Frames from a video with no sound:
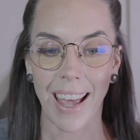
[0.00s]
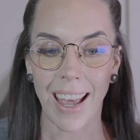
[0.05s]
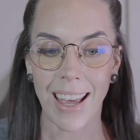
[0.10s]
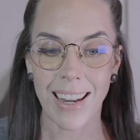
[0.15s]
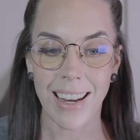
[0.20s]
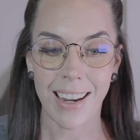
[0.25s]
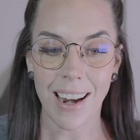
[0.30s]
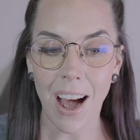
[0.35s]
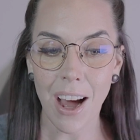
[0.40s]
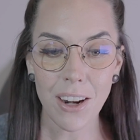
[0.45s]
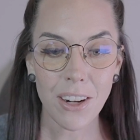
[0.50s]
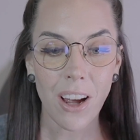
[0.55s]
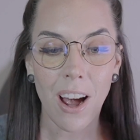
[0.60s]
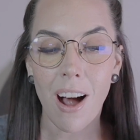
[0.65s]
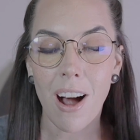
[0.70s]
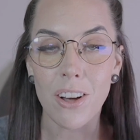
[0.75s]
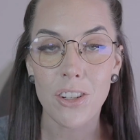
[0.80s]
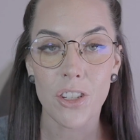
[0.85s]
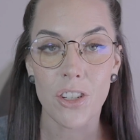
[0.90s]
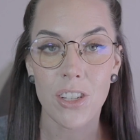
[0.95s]
in an
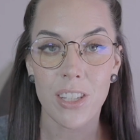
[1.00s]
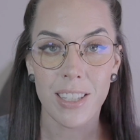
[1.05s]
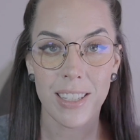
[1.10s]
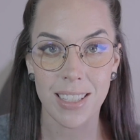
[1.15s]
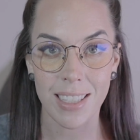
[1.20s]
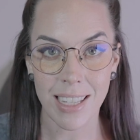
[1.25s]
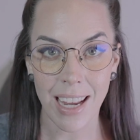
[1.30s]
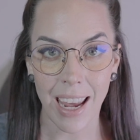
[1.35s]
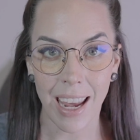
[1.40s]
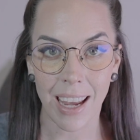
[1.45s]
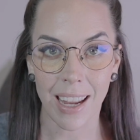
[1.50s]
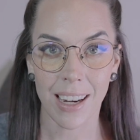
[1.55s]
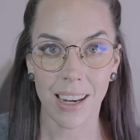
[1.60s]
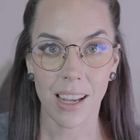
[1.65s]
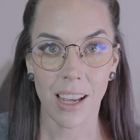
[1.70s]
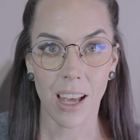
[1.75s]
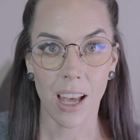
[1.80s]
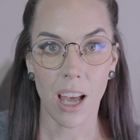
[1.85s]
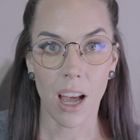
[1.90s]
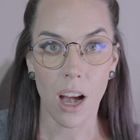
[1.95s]
unconscious state
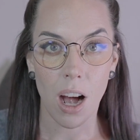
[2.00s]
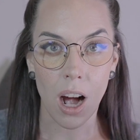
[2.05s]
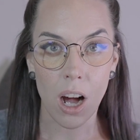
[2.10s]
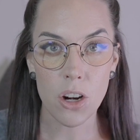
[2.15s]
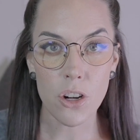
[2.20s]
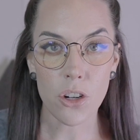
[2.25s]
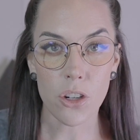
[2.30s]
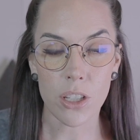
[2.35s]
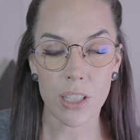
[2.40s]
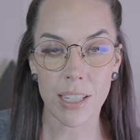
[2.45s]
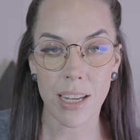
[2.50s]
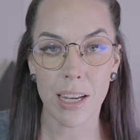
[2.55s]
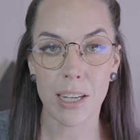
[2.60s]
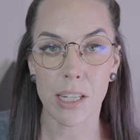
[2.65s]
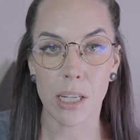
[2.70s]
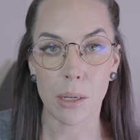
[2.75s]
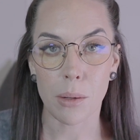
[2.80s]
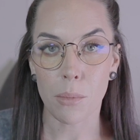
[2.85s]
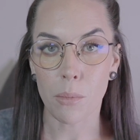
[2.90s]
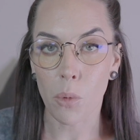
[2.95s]

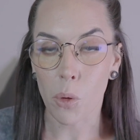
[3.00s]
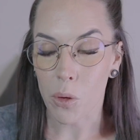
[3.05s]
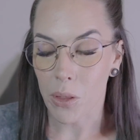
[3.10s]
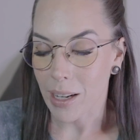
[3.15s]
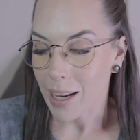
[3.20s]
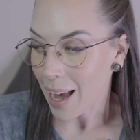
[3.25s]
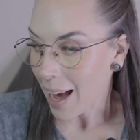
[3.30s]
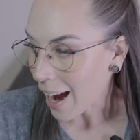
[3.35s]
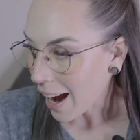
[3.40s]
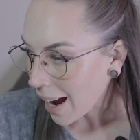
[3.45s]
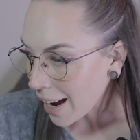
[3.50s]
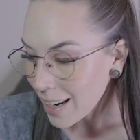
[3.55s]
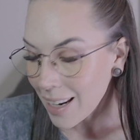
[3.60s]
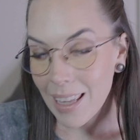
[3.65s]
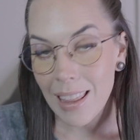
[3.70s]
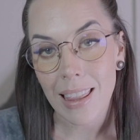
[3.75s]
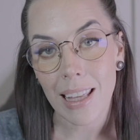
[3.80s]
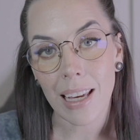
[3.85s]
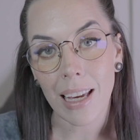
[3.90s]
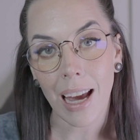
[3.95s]
understanding more than
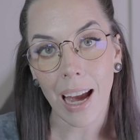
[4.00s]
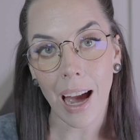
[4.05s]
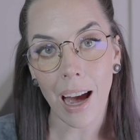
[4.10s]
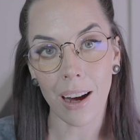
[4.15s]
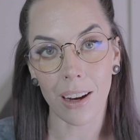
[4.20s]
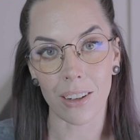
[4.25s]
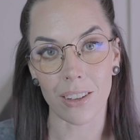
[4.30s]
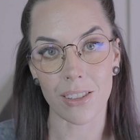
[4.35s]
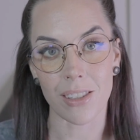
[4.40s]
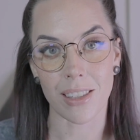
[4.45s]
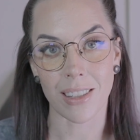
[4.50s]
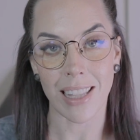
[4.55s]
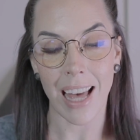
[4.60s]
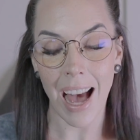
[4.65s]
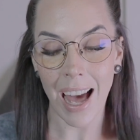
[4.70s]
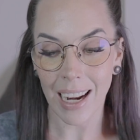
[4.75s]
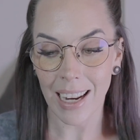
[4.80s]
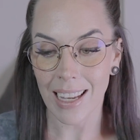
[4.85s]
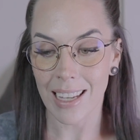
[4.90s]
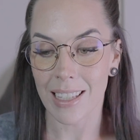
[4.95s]
anything else
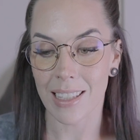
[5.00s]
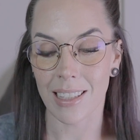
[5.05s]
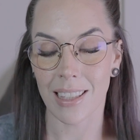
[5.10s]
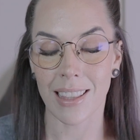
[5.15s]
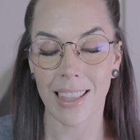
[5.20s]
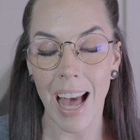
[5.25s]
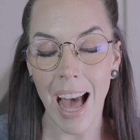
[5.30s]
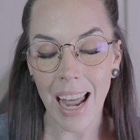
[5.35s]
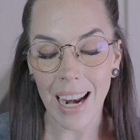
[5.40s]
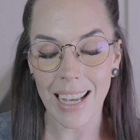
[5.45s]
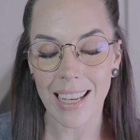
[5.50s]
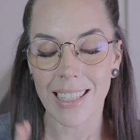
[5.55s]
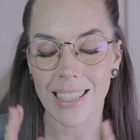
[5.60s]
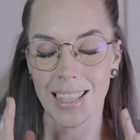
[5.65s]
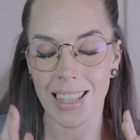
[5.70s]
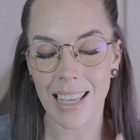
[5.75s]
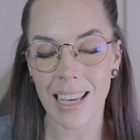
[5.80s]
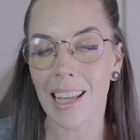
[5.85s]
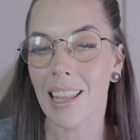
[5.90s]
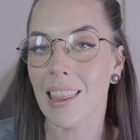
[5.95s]
that is that
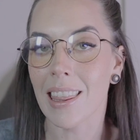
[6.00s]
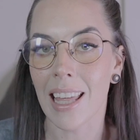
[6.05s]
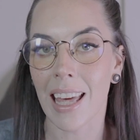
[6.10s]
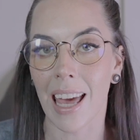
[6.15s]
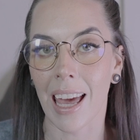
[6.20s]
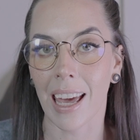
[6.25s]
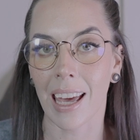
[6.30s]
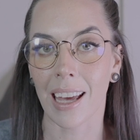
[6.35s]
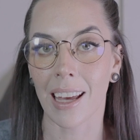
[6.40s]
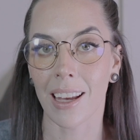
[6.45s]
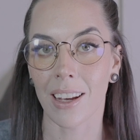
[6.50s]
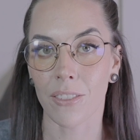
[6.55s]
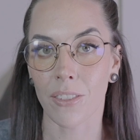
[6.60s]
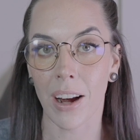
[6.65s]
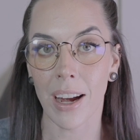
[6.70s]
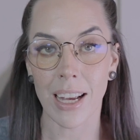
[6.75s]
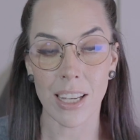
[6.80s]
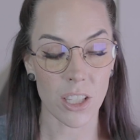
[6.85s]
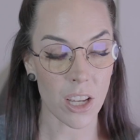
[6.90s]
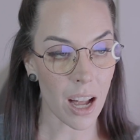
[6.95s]
is the thing
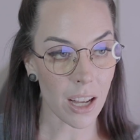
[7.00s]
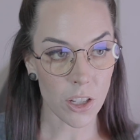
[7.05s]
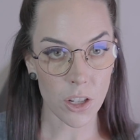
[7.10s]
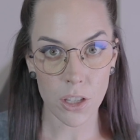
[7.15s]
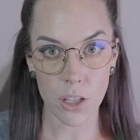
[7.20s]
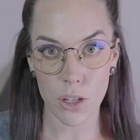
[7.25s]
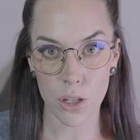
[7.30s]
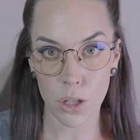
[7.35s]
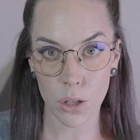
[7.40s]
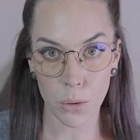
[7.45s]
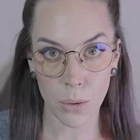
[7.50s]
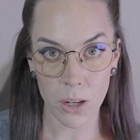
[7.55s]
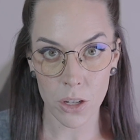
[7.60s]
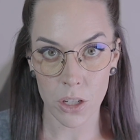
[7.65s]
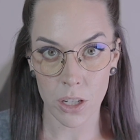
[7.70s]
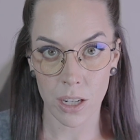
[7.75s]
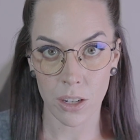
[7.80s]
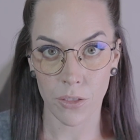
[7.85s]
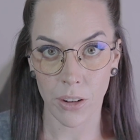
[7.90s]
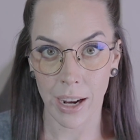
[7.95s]
right it's not just
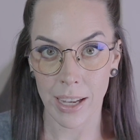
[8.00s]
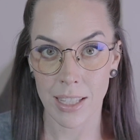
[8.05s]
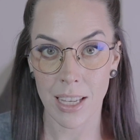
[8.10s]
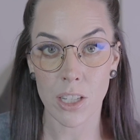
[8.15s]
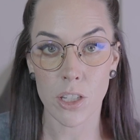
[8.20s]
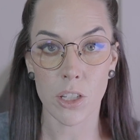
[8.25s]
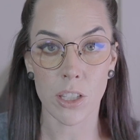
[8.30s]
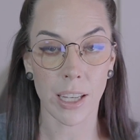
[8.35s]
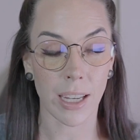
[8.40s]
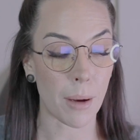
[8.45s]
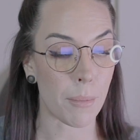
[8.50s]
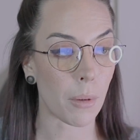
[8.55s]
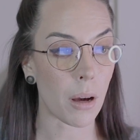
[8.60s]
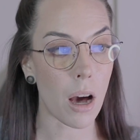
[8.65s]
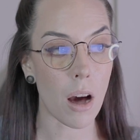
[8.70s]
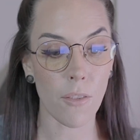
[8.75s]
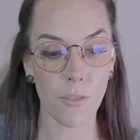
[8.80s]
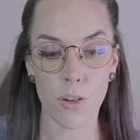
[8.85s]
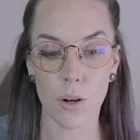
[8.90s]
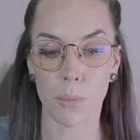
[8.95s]
intuition right it's not just like i'm
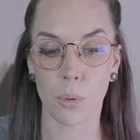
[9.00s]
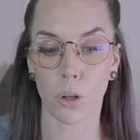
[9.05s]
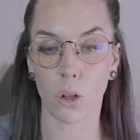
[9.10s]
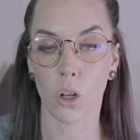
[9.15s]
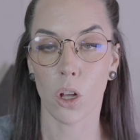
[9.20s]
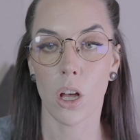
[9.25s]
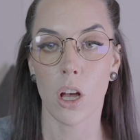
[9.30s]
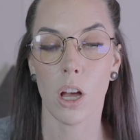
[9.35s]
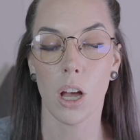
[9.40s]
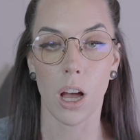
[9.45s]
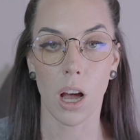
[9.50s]
comfortable